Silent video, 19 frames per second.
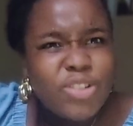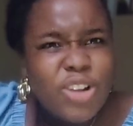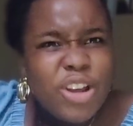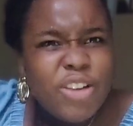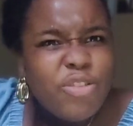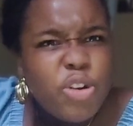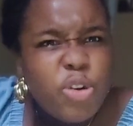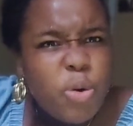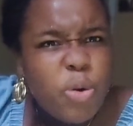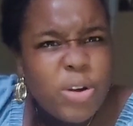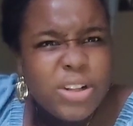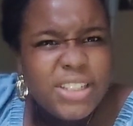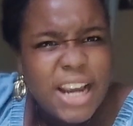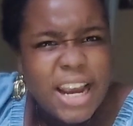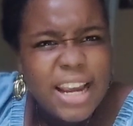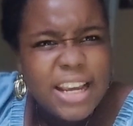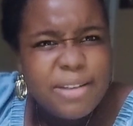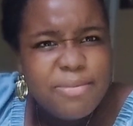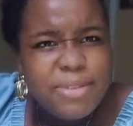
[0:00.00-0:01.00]
If you know what
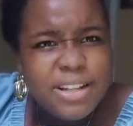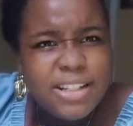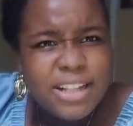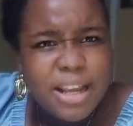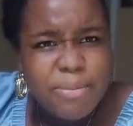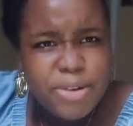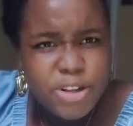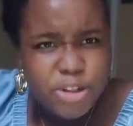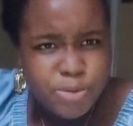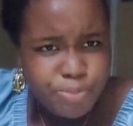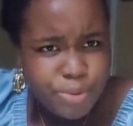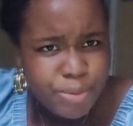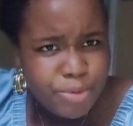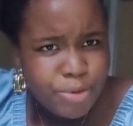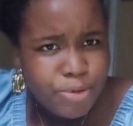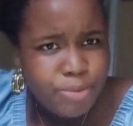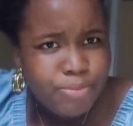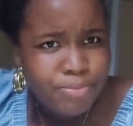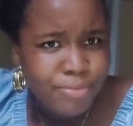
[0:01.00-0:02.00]
check means, I mean
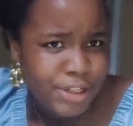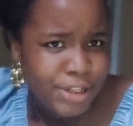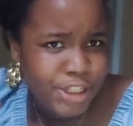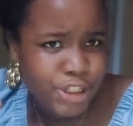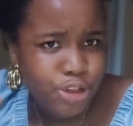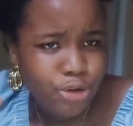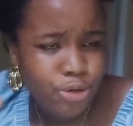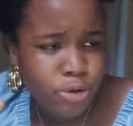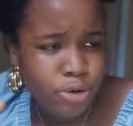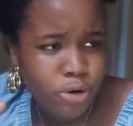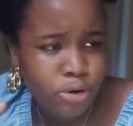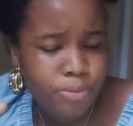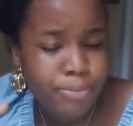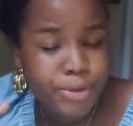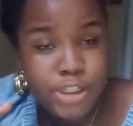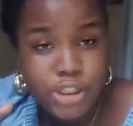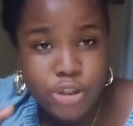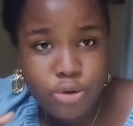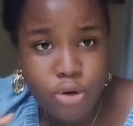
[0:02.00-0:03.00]
people
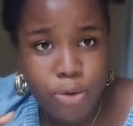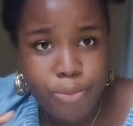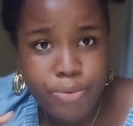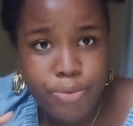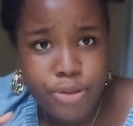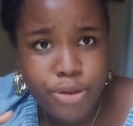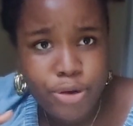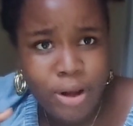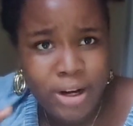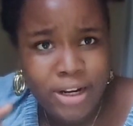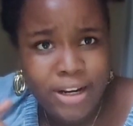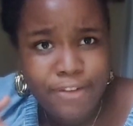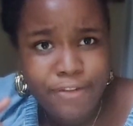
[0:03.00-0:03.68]
meeting up with you and